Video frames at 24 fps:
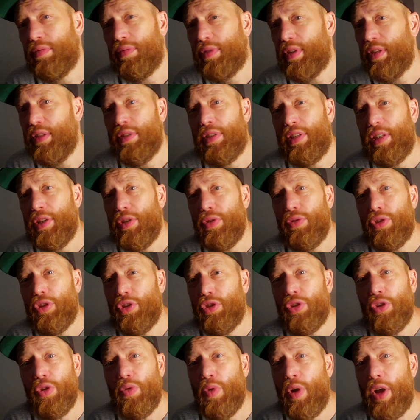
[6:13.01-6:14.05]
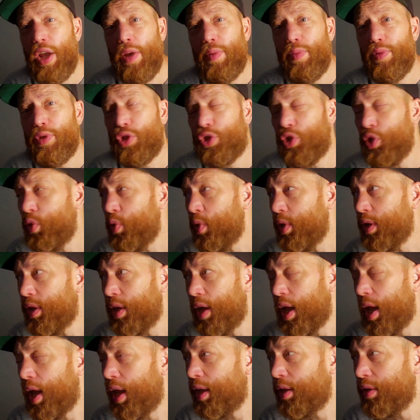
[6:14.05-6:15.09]
continued to do what he was doing,
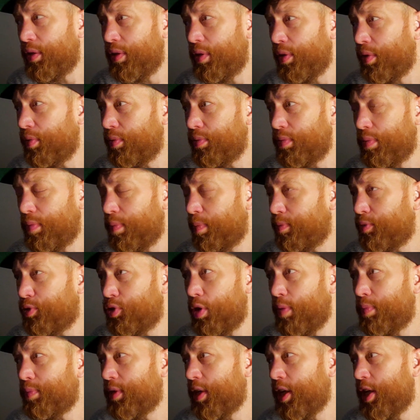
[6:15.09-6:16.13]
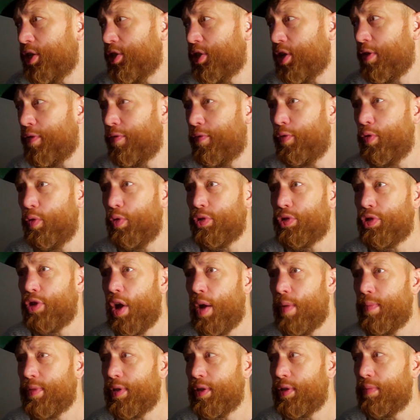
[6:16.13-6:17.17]
and, you know, dropped AJ 4
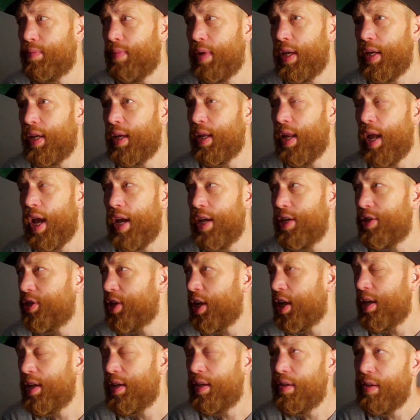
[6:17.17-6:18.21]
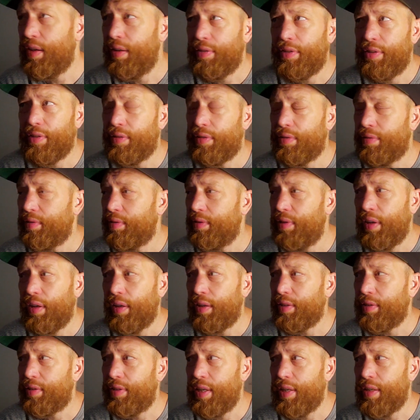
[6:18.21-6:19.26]
times in the make it. AJ, just like
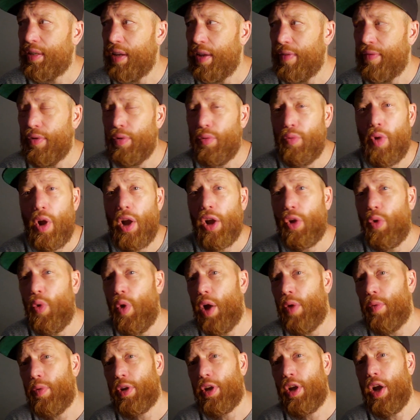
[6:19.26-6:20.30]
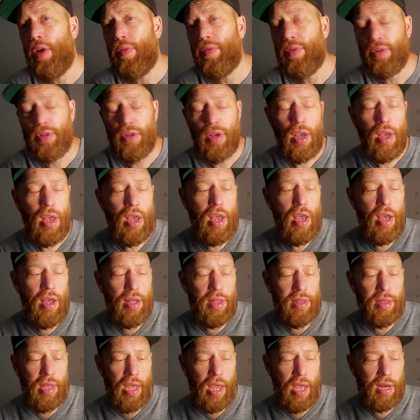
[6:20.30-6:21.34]
I said, never quite recovered.
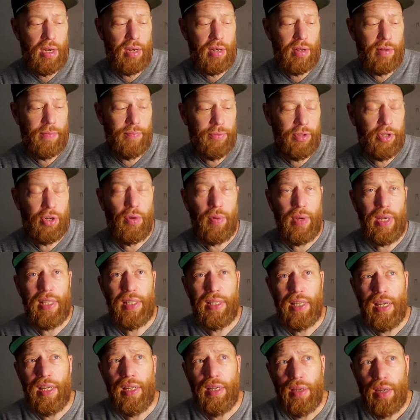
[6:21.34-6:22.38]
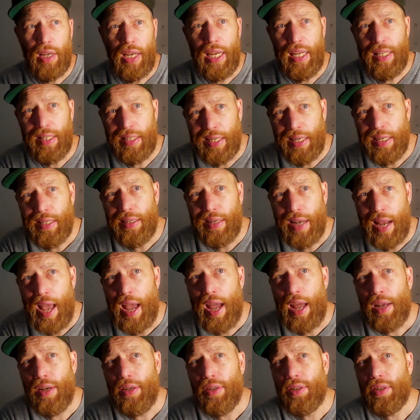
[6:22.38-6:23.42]
And then, you know, he did
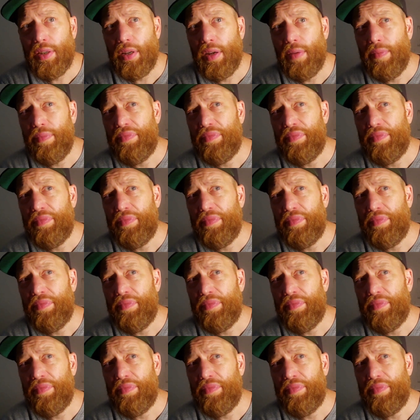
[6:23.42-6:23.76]
land